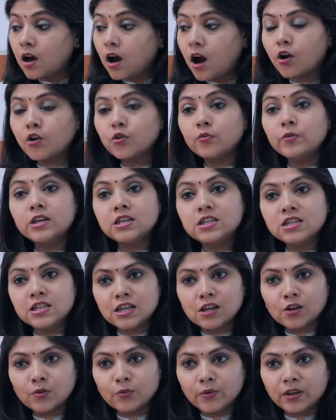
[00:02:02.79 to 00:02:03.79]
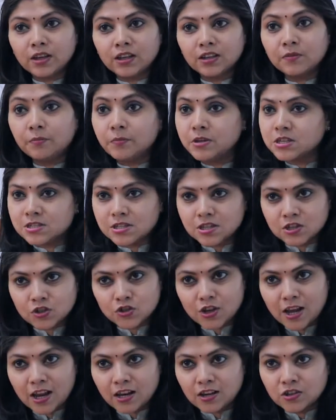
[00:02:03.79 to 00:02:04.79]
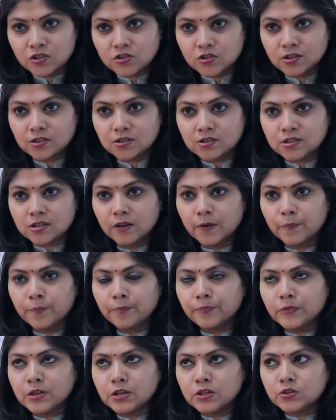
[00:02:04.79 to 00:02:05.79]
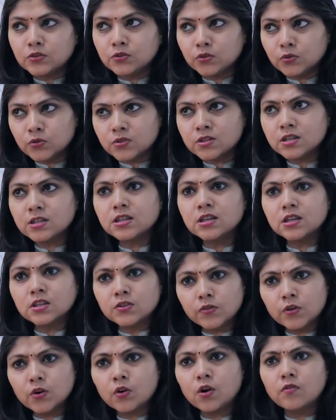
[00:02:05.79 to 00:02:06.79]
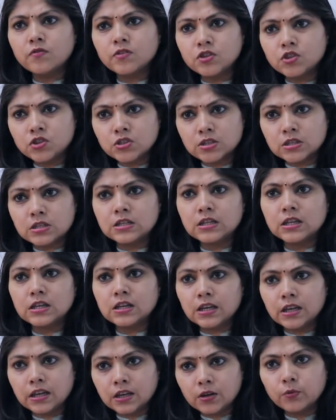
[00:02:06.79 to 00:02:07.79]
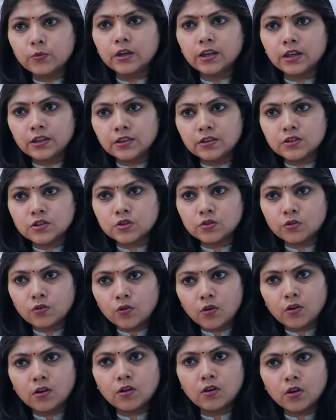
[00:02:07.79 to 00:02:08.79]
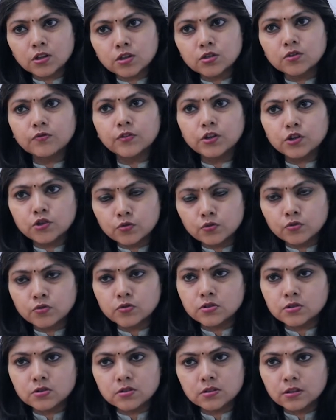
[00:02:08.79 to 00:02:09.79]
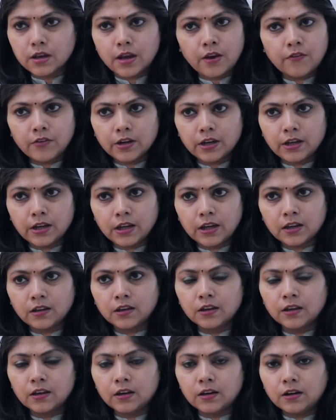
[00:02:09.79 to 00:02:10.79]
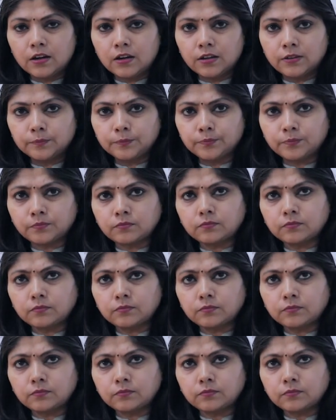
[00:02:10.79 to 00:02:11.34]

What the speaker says: how do we deal with business challenges? So those are things we're always dealing with. So lots of issues every day. I